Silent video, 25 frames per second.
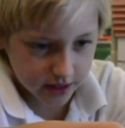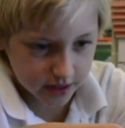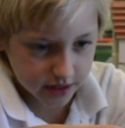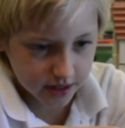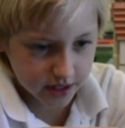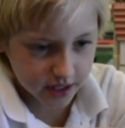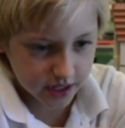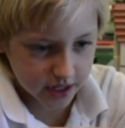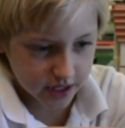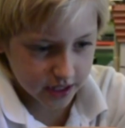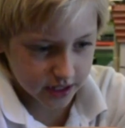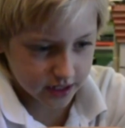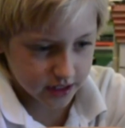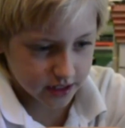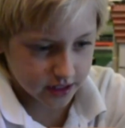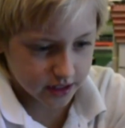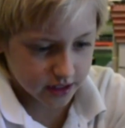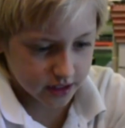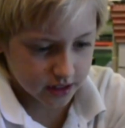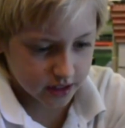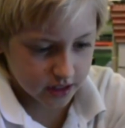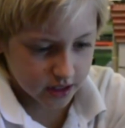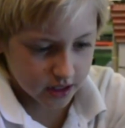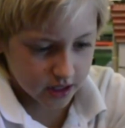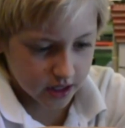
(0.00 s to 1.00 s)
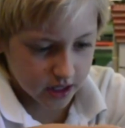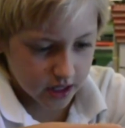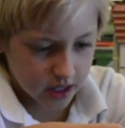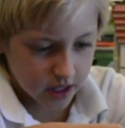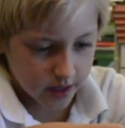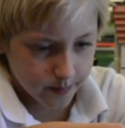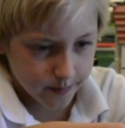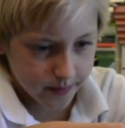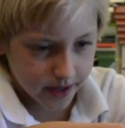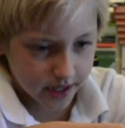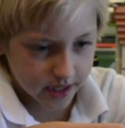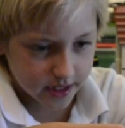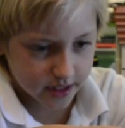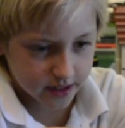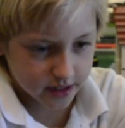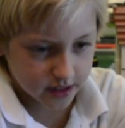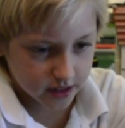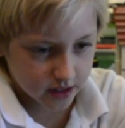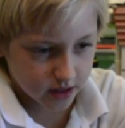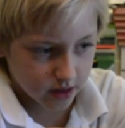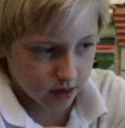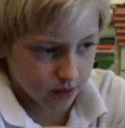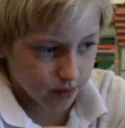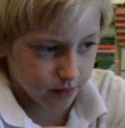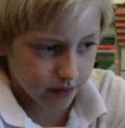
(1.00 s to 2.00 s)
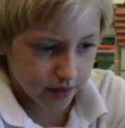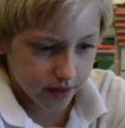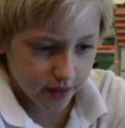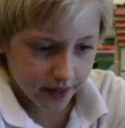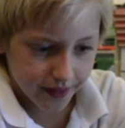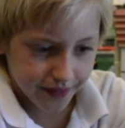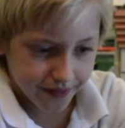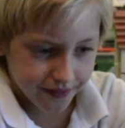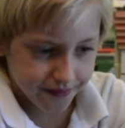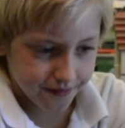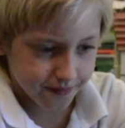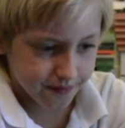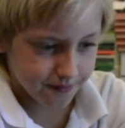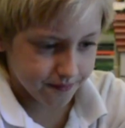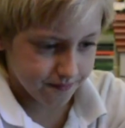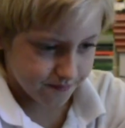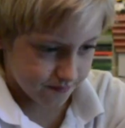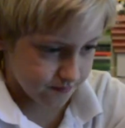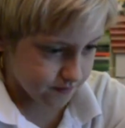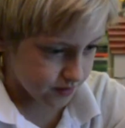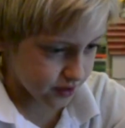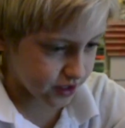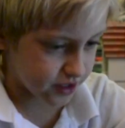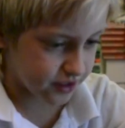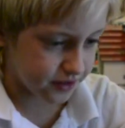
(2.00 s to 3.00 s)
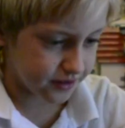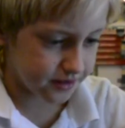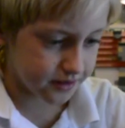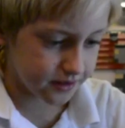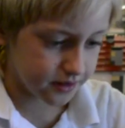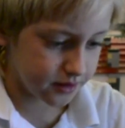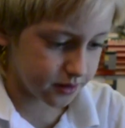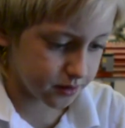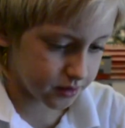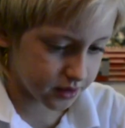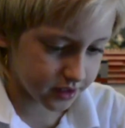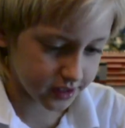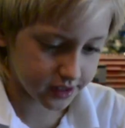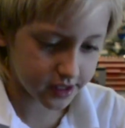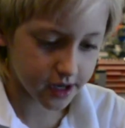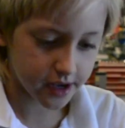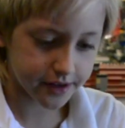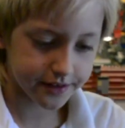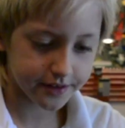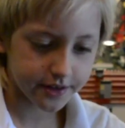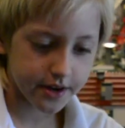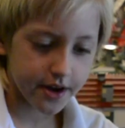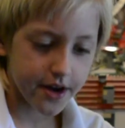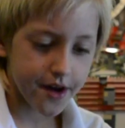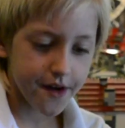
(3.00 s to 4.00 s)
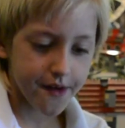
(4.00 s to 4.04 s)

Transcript: this, it makes it go do what it does.